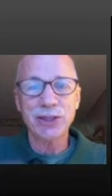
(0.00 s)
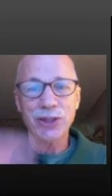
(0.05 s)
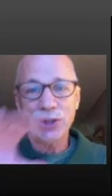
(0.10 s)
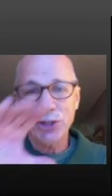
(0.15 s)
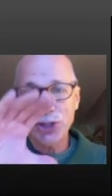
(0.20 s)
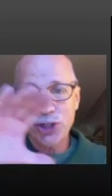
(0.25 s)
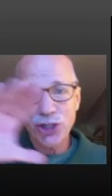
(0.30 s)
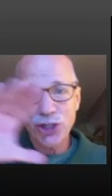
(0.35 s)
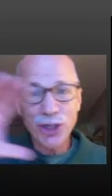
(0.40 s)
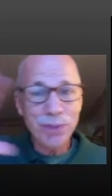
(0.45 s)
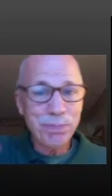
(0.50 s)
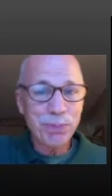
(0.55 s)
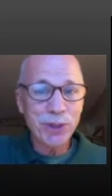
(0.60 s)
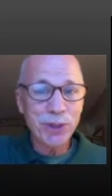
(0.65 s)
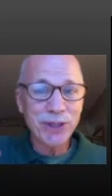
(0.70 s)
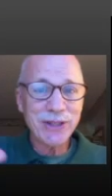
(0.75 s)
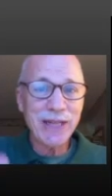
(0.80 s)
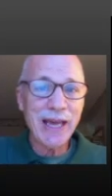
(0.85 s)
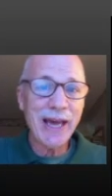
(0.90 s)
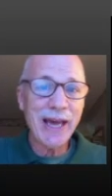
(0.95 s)
Could you
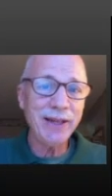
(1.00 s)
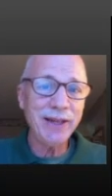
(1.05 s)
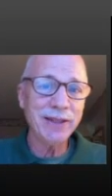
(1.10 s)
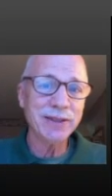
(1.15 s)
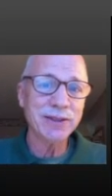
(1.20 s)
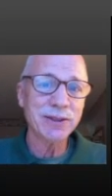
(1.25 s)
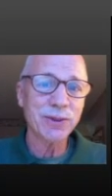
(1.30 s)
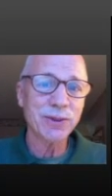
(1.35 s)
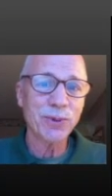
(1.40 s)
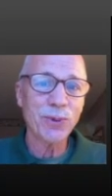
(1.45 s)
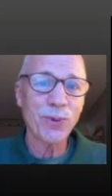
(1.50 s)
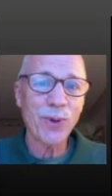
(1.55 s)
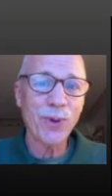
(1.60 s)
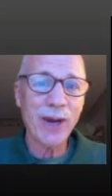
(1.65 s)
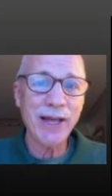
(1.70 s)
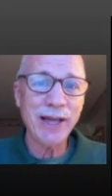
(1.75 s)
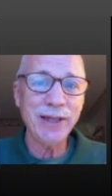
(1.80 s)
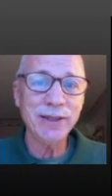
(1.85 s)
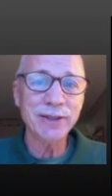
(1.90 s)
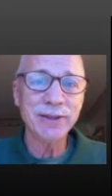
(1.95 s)
put that
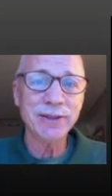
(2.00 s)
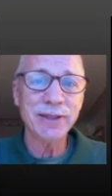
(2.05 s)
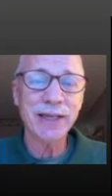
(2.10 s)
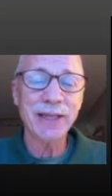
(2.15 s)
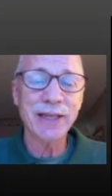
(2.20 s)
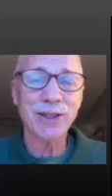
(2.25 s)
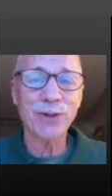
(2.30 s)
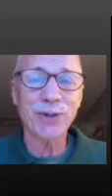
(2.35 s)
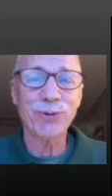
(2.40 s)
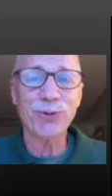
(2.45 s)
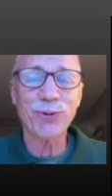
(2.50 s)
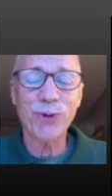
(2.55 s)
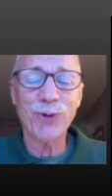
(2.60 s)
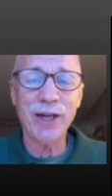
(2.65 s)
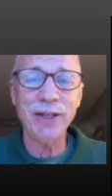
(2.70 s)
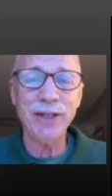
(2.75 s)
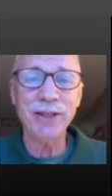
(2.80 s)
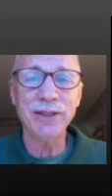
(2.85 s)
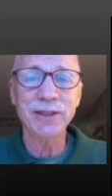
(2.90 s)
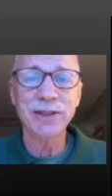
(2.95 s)
right at the
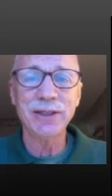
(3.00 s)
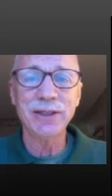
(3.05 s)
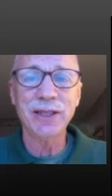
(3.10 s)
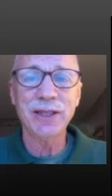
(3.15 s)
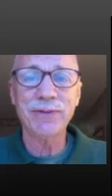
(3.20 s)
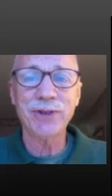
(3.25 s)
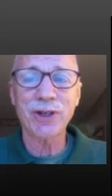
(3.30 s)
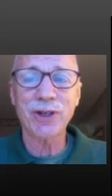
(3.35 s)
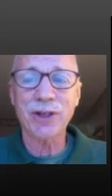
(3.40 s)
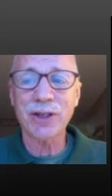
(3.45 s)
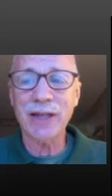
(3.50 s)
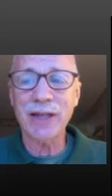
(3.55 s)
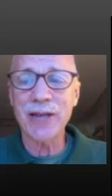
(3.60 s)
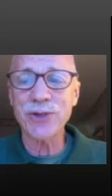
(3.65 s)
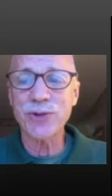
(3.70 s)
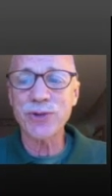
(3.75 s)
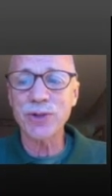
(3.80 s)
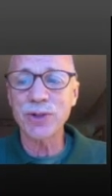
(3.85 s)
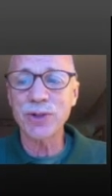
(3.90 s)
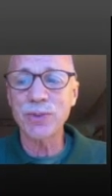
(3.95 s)
front of your
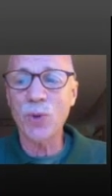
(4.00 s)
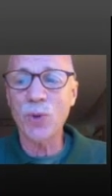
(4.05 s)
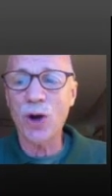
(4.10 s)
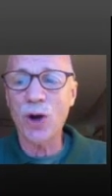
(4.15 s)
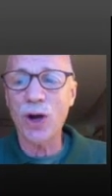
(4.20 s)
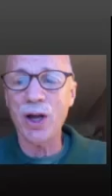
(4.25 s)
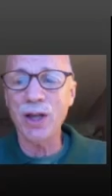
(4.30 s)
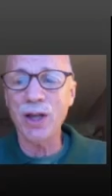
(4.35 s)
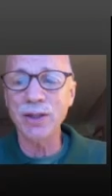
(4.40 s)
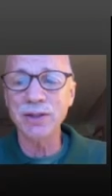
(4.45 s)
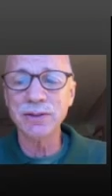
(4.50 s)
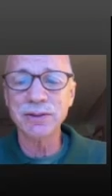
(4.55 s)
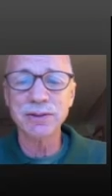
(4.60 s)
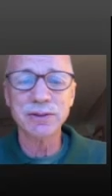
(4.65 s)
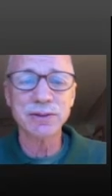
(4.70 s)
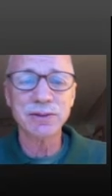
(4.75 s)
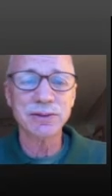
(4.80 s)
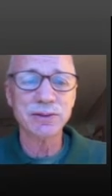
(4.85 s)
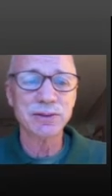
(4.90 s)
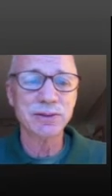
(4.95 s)
classroom wall?
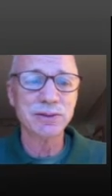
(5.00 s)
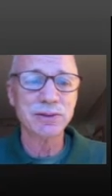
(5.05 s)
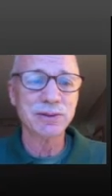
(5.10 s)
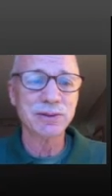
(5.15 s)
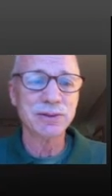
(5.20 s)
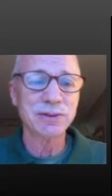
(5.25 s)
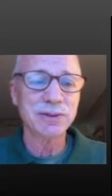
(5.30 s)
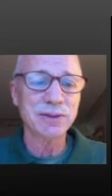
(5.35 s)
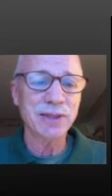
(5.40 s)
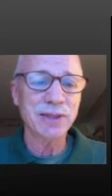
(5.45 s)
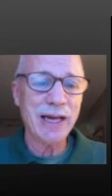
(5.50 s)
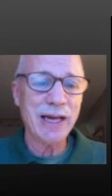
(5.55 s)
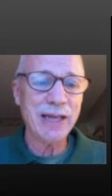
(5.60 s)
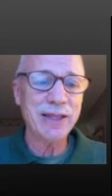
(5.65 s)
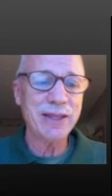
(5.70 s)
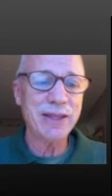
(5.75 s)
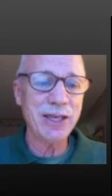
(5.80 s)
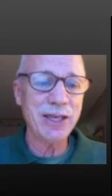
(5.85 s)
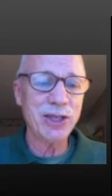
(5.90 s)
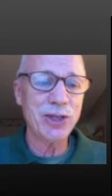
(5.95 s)
I
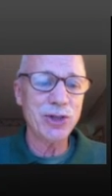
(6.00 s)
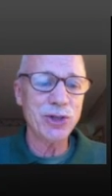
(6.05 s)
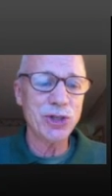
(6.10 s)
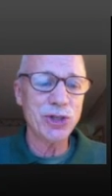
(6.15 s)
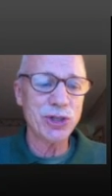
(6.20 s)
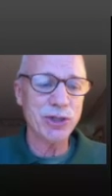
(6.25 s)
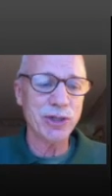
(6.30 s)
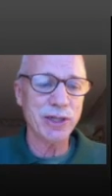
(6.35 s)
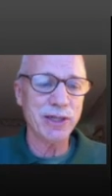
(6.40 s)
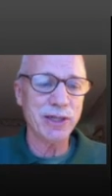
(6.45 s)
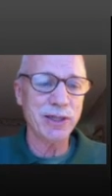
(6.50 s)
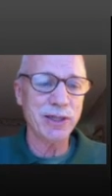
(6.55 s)
think you should.